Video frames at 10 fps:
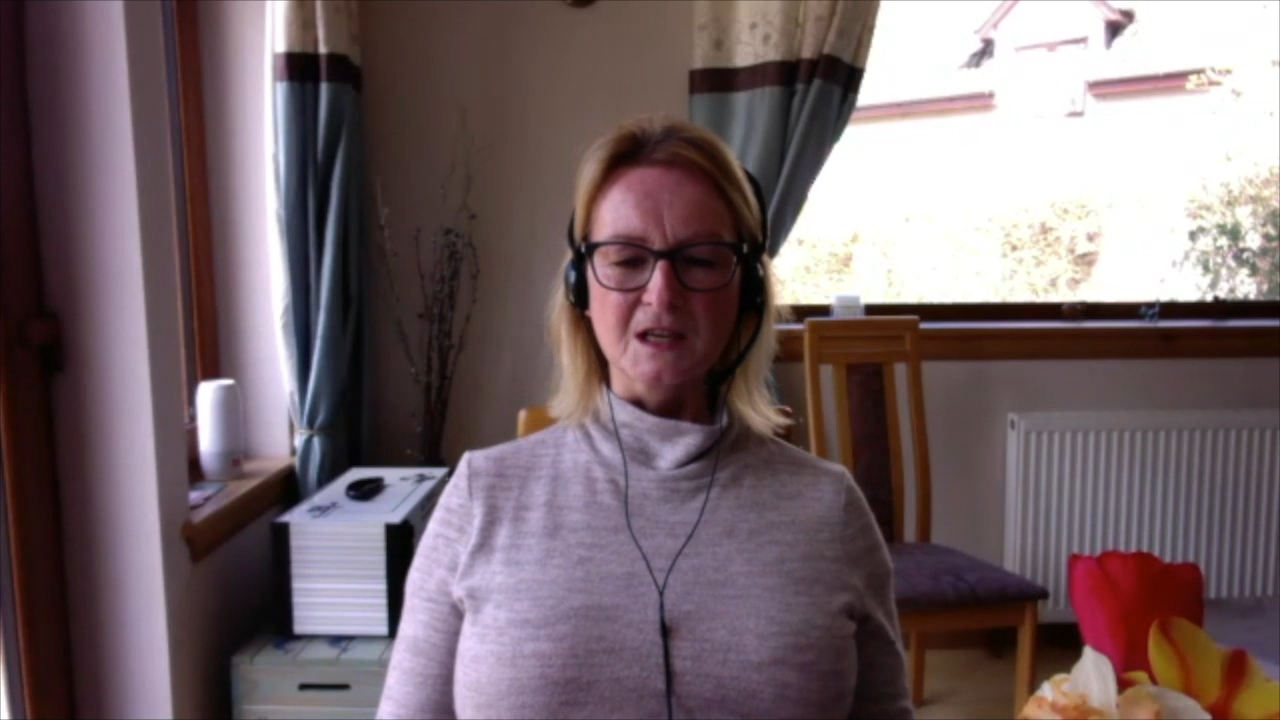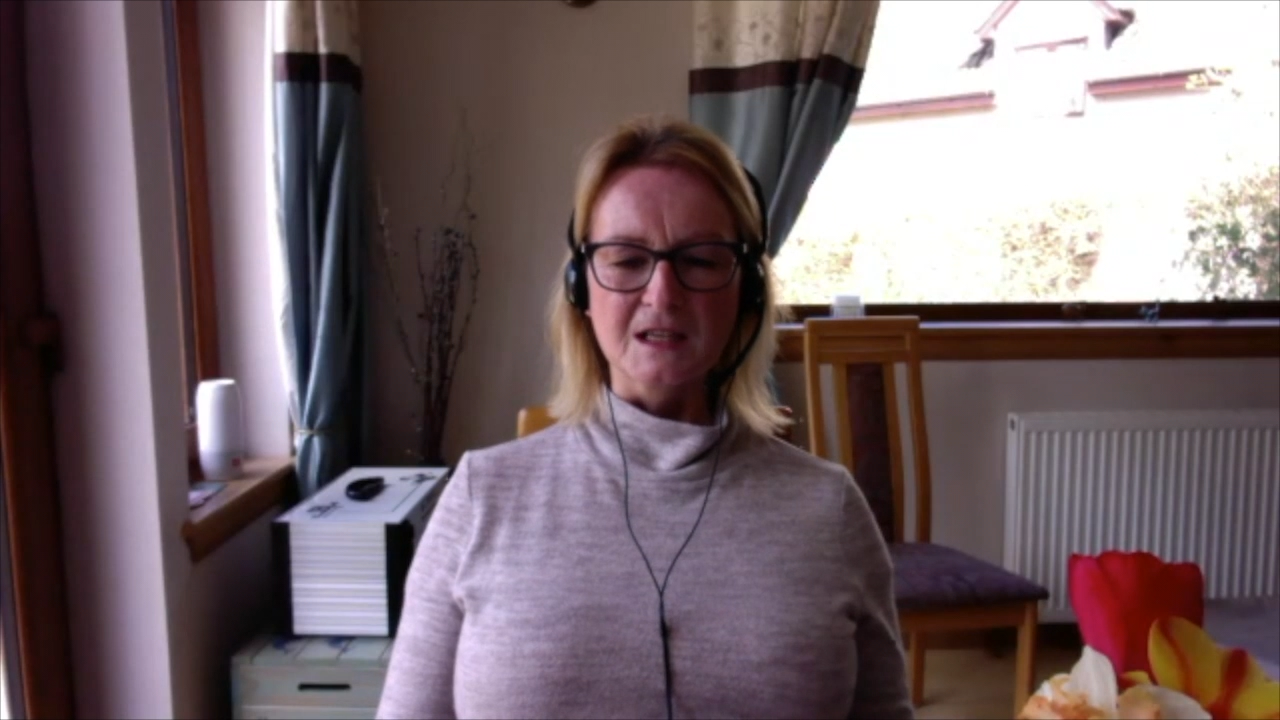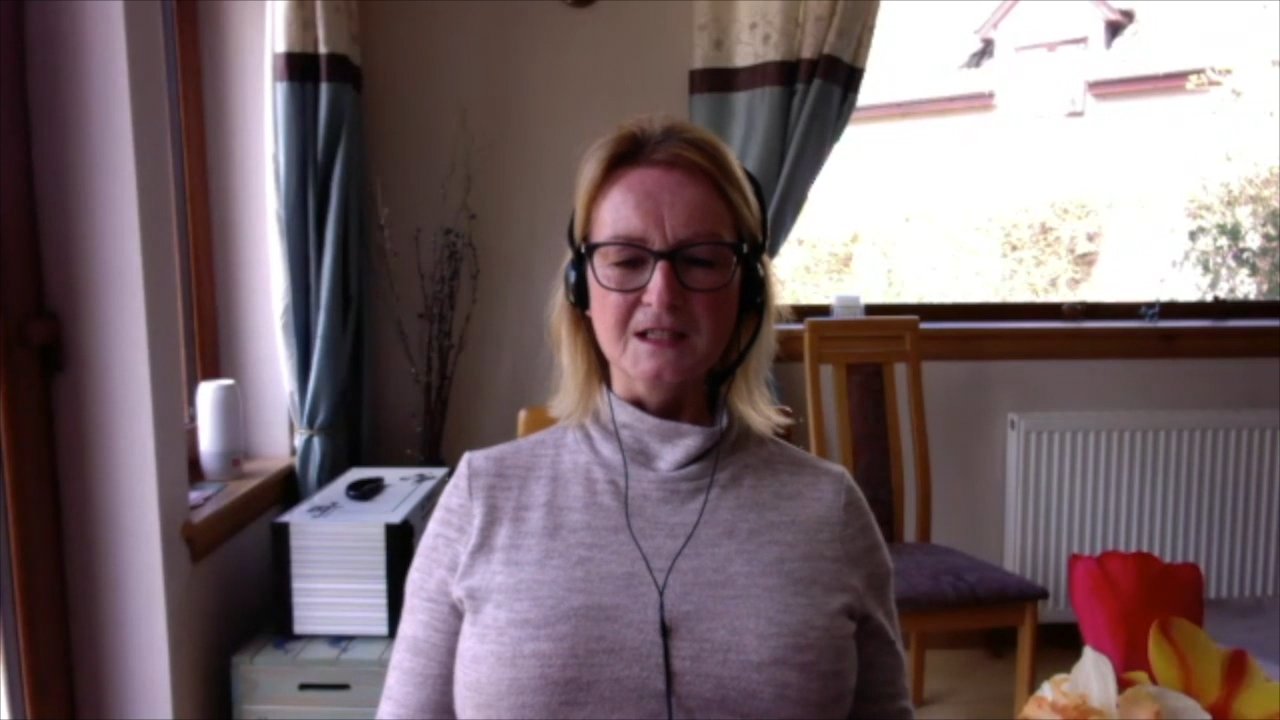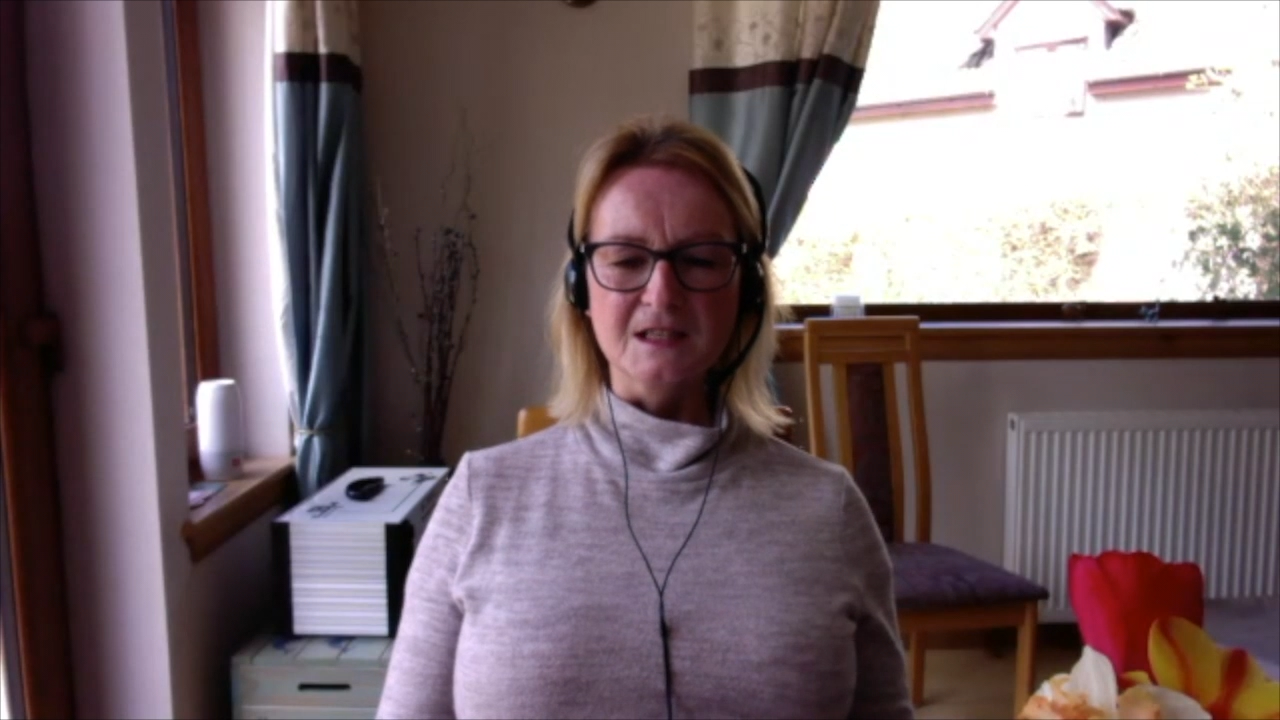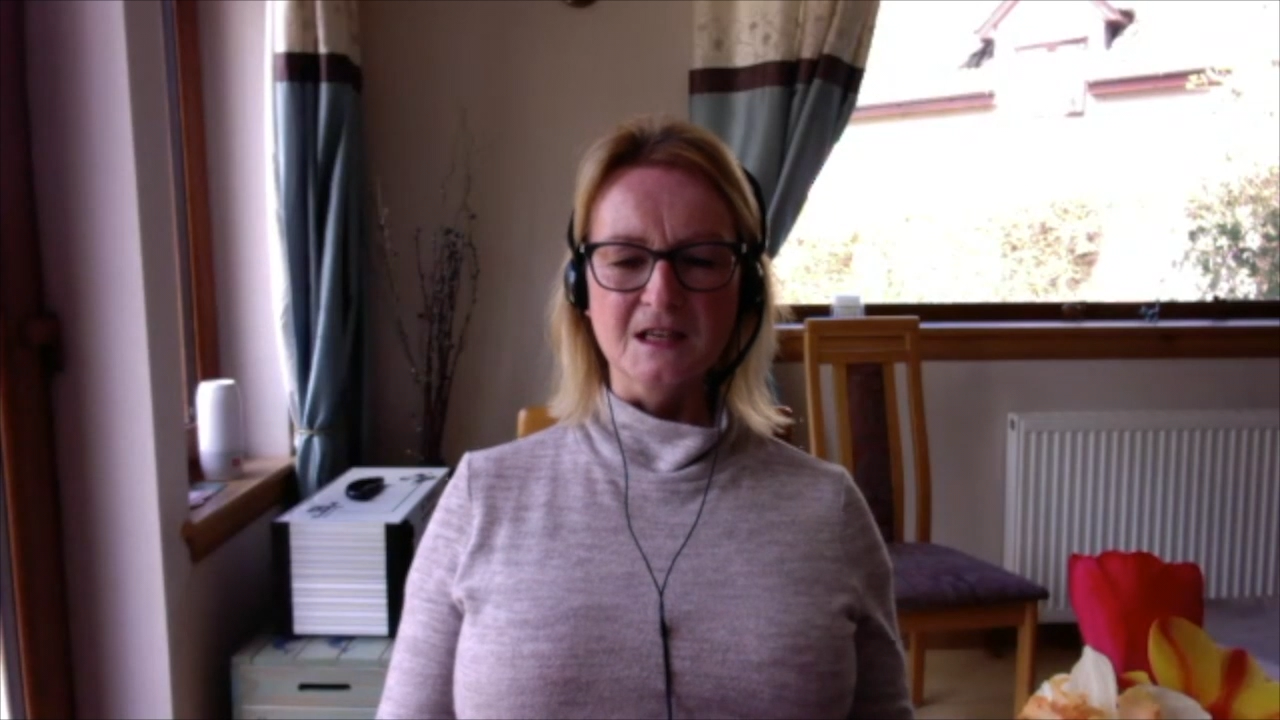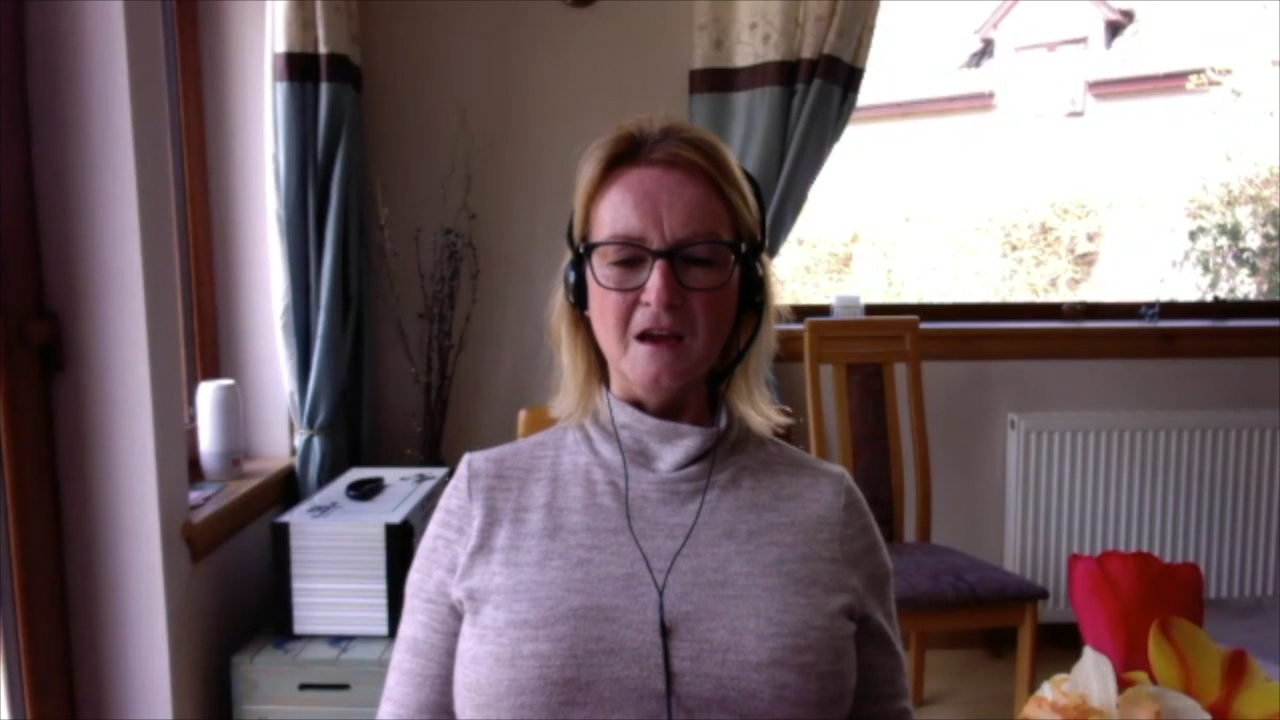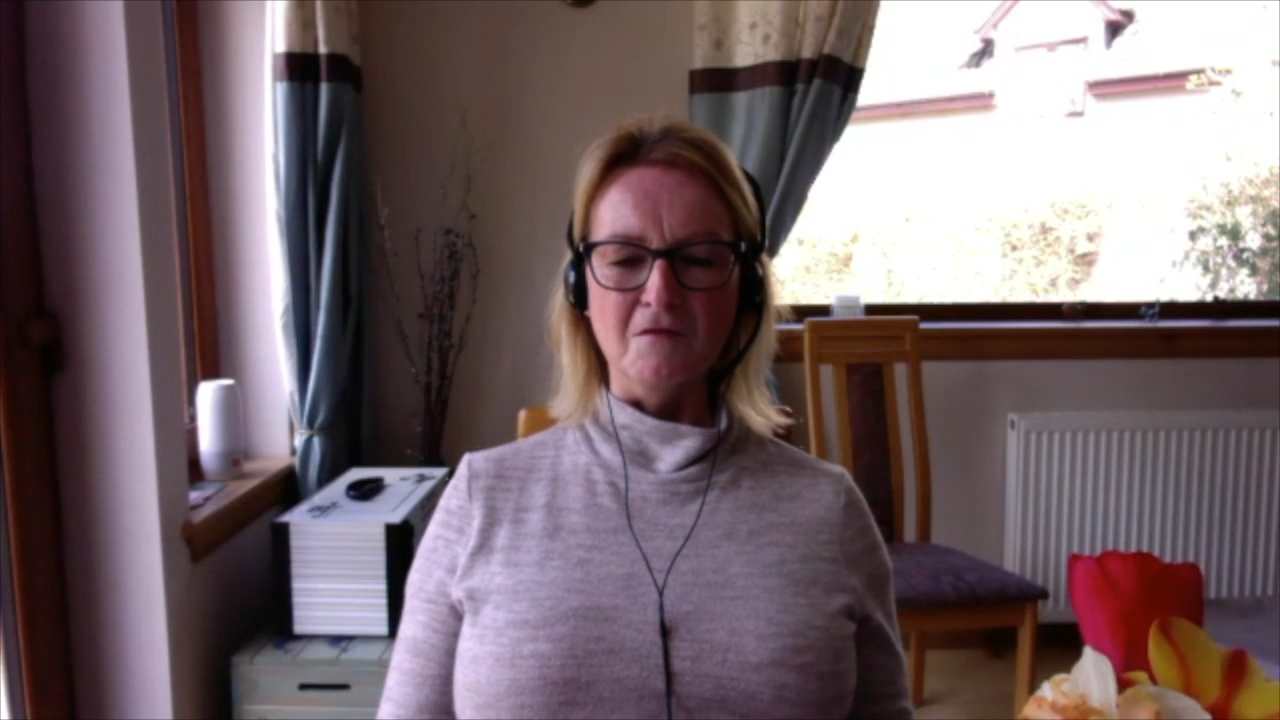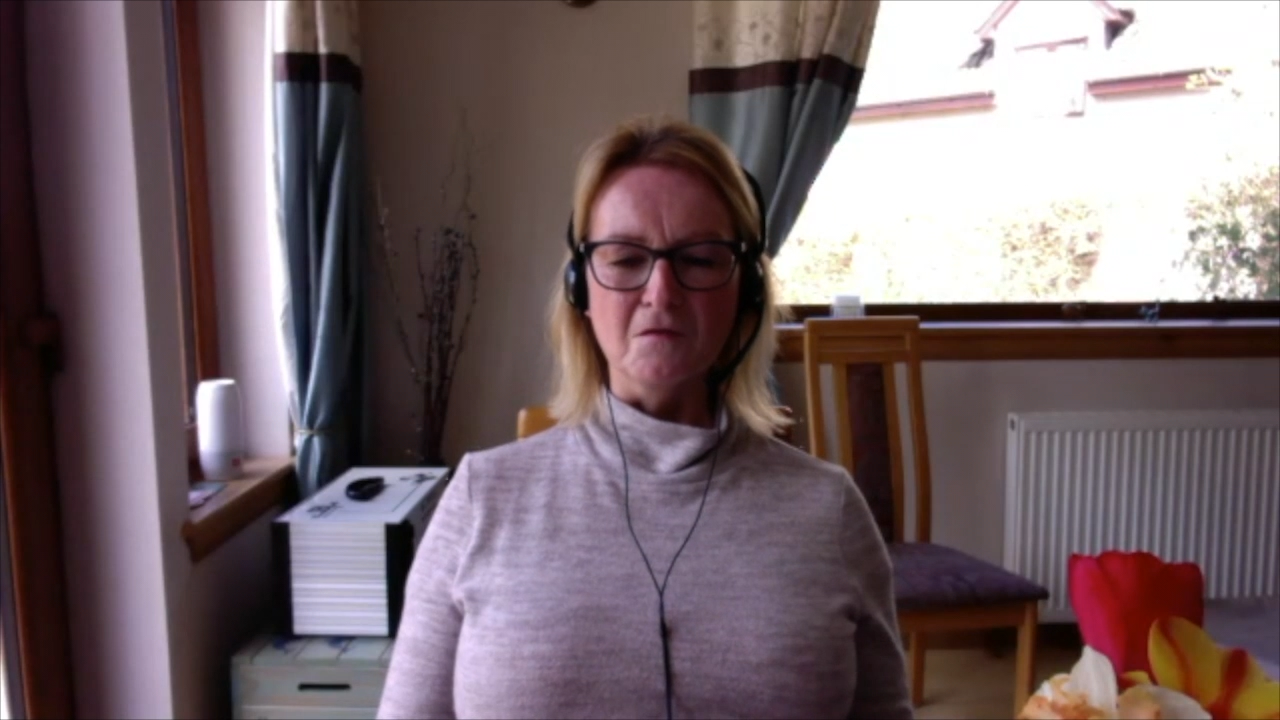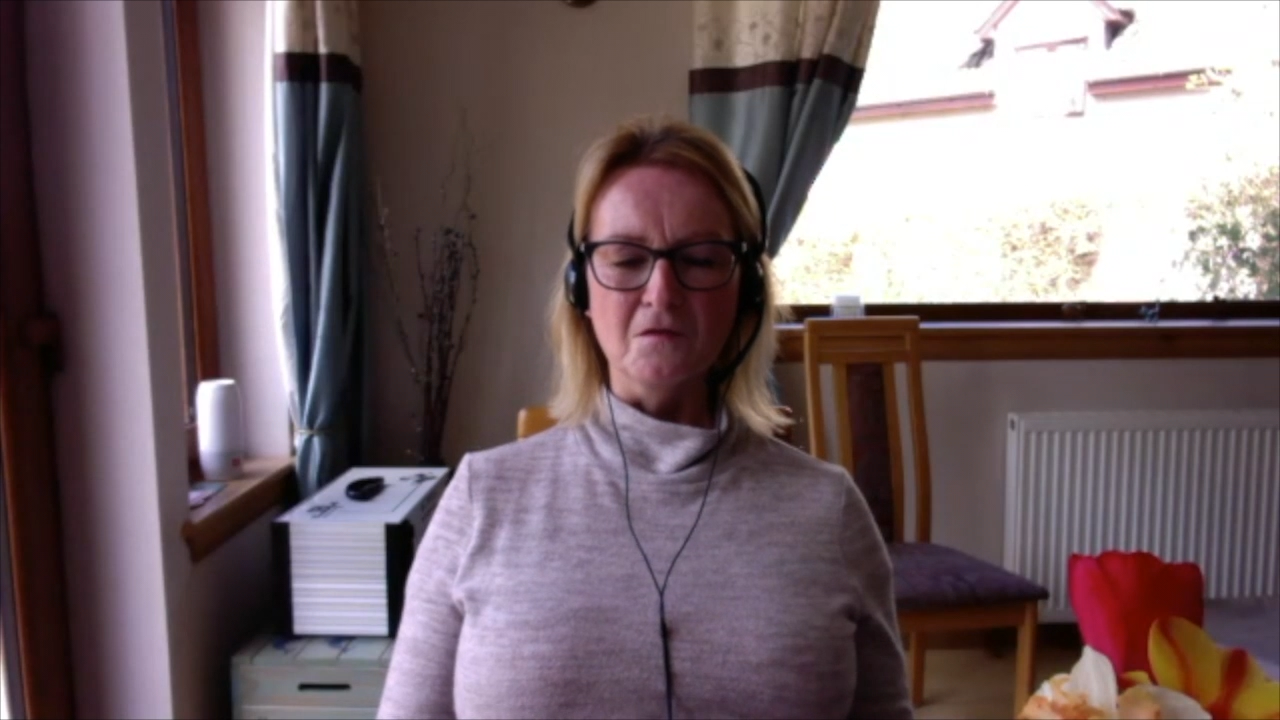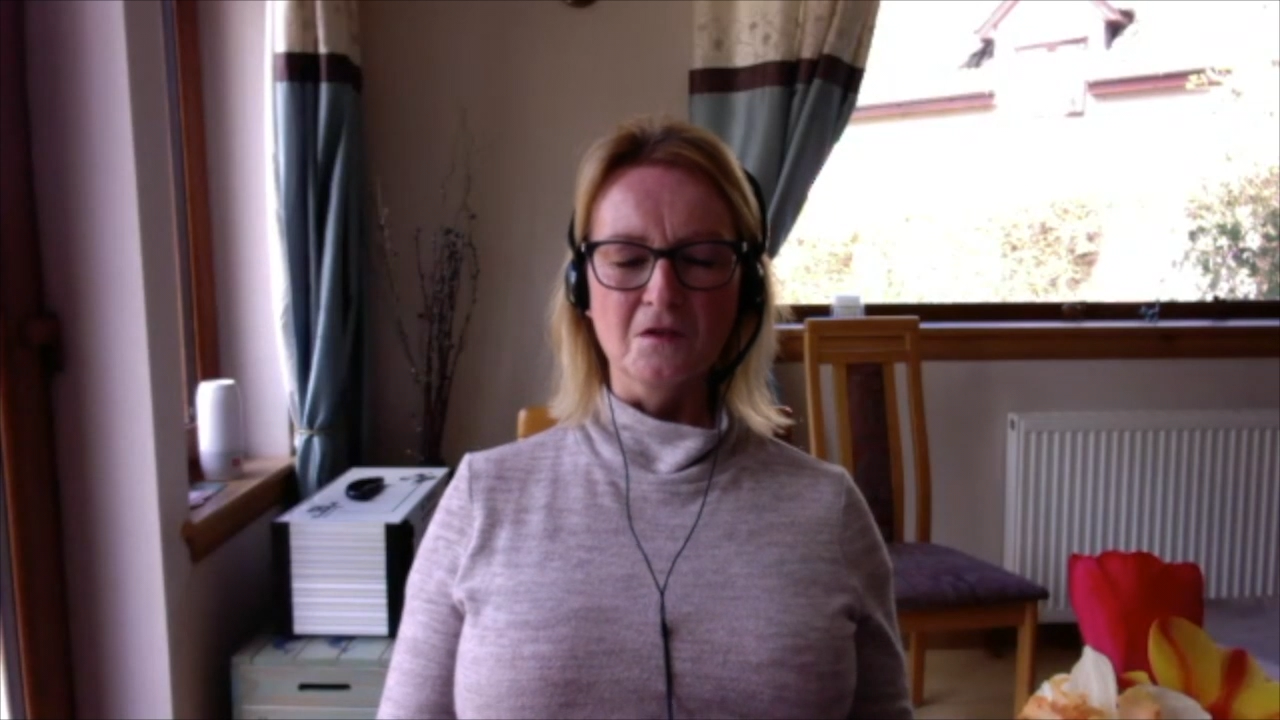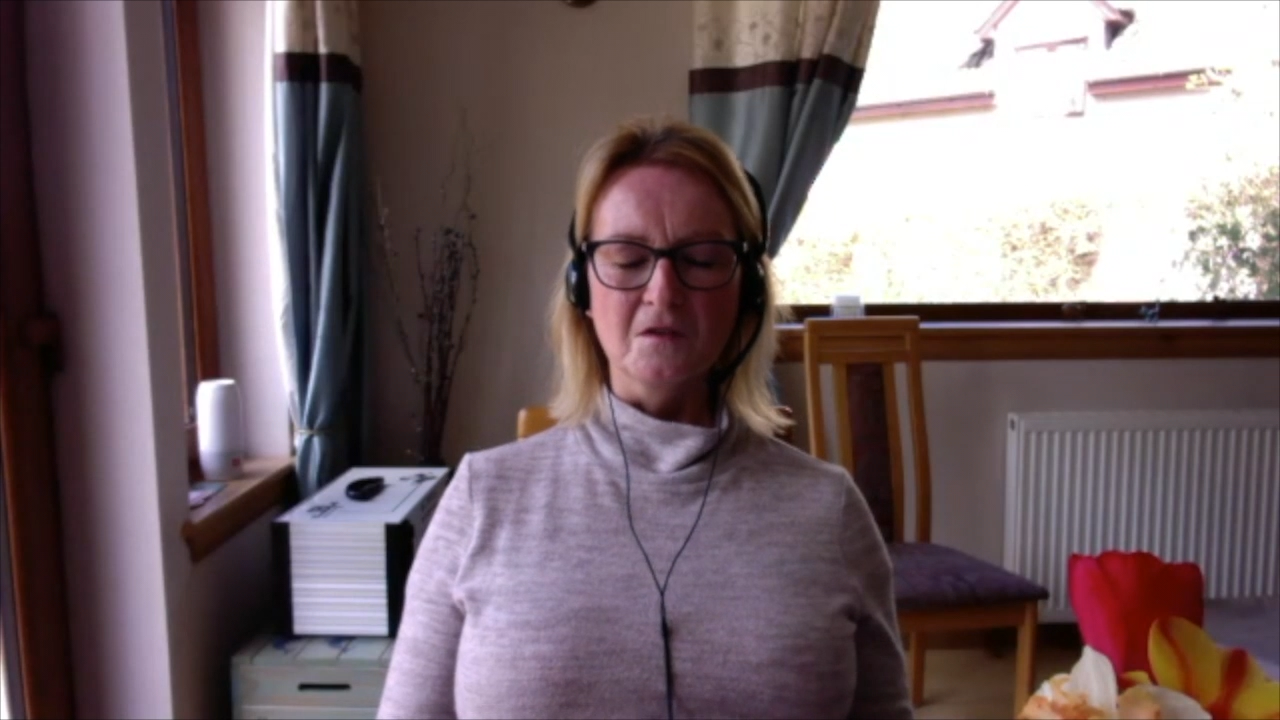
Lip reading: and safe